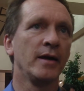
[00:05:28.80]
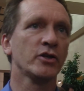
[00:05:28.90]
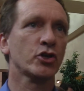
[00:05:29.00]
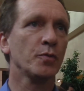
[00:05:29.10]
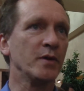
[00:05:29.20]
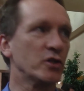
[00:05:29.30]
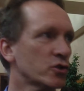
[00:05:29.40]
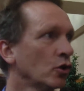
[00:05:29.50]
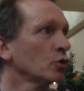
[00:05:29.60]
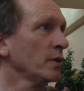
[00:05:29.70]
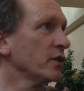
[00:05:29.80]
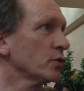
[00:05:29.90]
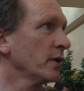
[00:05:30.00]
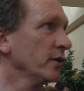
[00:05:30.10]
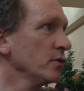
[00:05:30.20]
And it should be stored with the
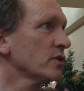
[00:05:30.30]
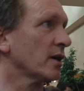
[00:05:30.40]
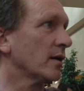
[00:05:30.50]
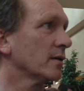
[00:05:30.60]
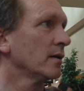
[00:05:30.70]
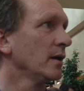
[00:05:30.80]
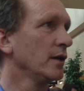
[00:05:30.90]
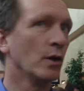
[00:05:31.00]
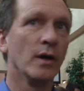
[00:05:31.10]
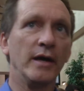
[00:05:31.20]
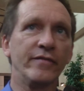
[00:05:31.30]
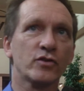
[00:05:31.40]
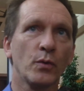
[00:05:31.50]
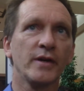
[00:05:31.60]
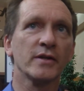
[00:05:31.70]
Twitter user. If
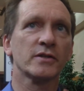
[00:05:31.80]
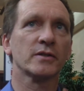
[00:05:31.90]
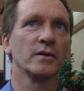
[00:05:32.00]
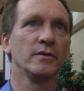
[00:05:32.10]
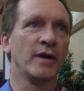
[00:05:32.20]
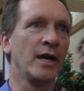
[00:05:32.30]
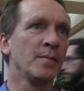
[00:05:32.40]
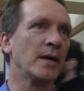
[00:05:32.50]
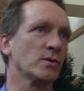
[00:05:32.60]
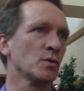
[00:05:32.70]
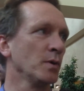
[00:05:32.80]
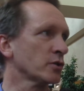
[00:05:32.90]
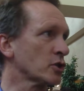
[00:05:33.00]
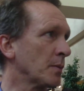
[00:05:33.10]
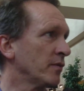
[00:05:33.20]
Twitter's database was
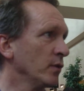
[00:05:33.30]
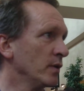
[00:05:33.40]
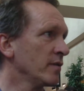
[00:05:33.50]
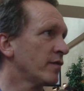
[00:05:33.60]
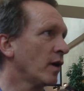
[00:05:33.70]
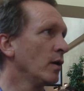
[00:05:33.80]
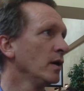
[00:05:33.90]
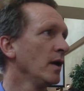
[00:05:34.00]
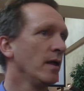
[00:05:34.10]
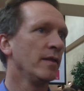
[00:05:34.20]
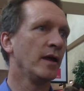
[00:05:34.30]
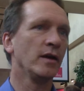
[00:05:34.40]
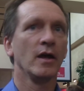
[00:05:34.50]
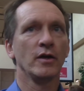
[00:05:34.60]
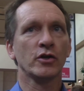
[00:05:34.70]
built on top of FluidInfo,
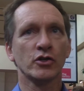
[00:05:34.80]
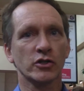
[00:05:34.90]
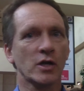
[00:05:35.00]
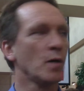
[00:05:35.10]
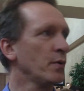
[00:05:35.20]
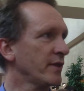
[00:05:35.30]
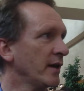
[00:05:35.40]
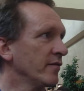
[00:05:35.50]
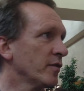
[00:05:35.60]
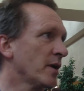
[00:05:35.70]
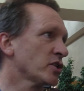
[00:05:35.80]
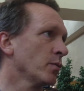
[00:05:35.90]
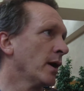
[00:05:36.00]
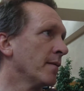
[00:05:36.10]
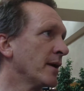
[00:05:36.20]
then you could just go and put that
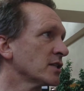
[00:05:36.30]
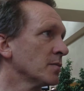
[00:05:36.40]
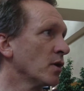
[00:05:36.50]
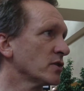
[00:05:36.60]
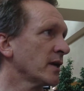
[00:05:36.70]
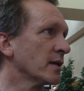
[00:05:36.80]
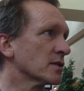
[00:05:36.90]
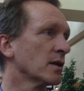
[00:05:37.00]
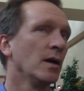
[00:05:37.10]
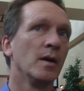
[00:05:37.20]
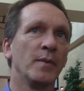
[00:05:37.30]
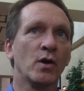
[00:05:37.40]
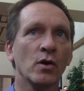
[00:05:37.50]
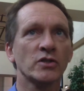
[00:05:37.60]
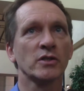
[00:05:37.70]
information where it makes the most sense.
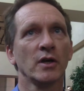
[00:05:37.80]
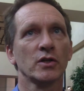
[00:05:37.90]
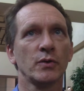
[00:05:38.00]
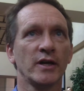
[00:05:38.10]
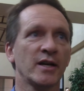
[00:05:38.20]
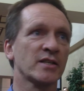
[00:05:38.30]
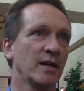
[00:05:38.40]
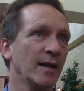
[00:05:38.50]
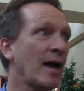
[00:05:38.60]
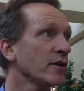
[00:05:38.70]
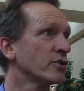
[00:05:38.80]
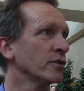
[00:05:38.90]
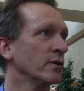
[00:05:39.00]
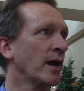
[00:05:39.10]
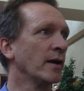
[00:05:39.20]
Because Twitter doesn't allow you to
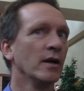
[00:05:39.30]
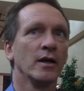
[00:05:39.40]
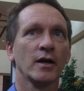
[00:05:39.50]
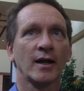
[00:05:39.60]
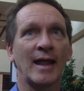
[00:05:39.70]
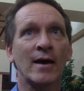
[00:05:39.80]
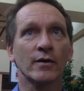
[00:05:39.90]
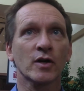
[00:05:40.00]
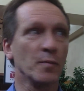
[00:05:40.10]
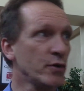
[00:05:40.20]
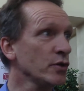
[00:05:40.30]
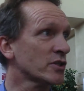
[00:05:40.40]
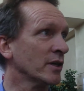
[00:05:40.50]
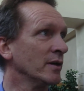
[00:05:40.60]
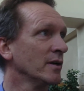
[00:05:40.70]
do that, Cloud
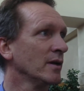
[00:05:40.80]
computes it,